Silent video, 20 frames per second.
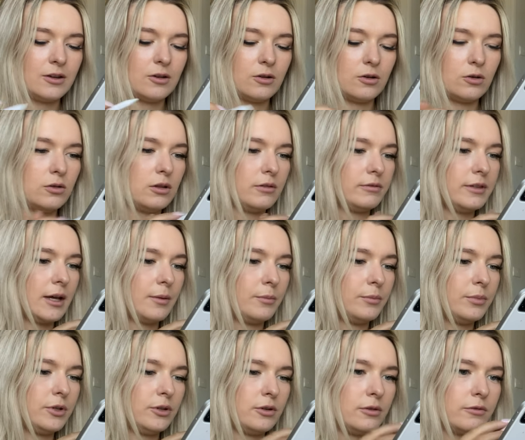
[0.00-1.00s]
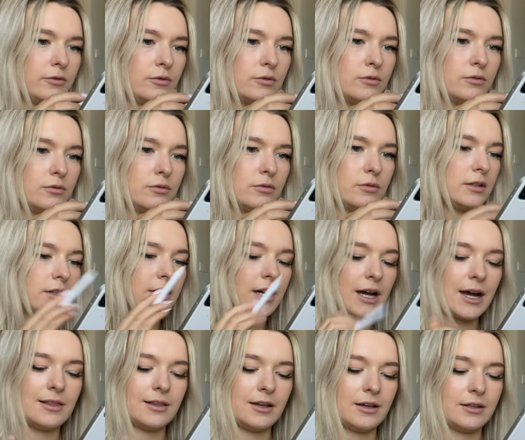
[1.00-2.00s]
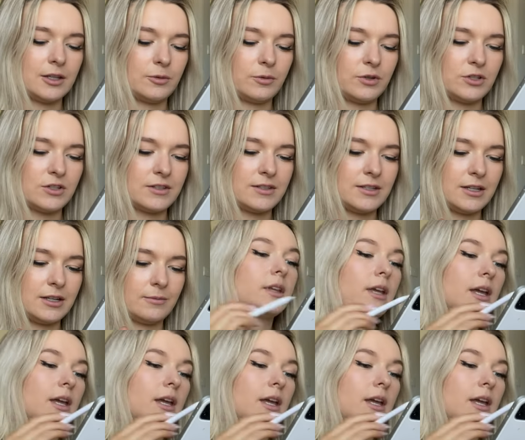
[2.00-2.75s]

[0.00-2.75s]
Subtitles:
all of that beautiful color that we just did.